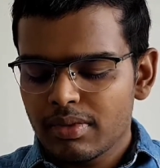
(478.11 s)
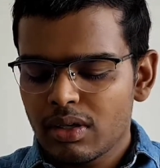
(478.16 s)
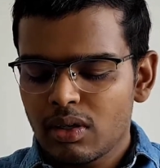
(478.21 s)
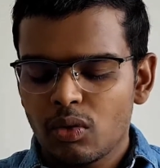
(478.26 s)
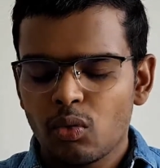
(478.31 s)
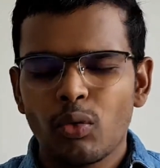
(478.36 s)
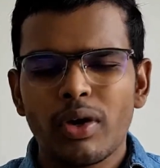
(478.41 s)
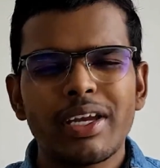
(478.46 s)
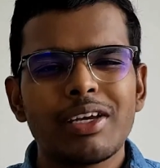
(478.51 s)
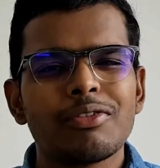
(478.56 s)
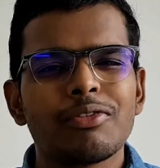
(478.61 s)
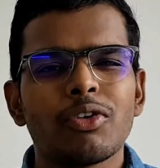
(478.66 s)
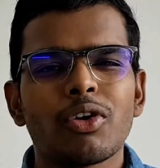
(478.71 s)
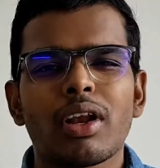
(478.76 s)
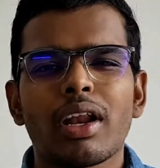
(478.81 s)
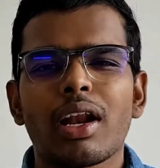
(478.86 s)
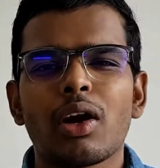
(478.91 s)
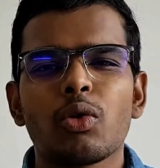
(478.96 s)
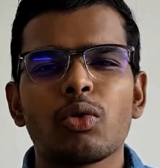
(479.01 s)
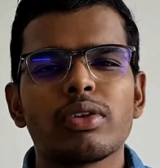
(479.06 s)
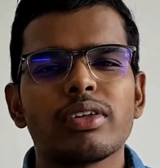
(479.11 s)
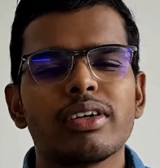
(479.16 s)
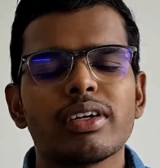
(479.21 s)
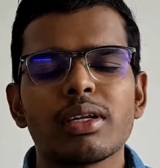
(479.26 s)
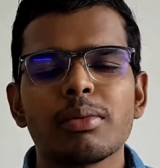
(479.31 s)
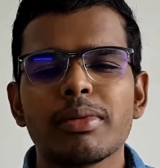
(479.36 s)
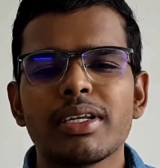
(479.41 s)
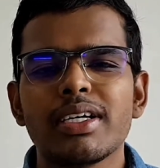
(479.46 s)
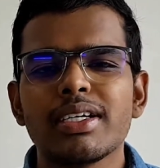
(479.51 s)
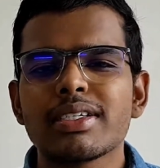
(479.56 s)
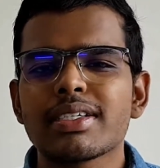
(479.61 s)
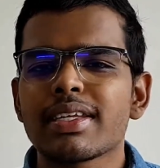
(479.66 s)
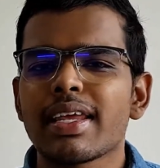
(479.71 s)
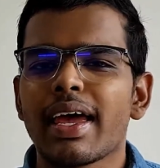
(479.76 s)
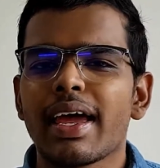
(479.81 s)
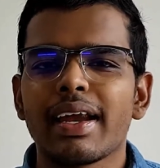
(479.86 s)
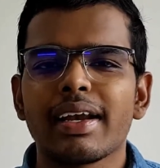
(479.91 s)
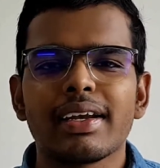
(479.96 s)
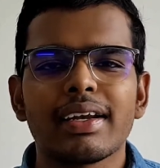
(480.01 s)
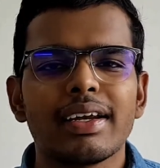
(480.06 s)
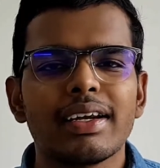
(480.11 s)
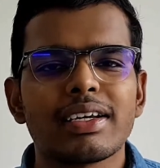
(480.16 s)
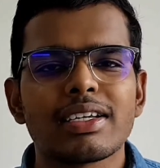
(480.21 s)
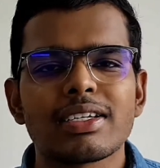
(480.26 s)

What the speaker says: wait for around 30 minutes, and it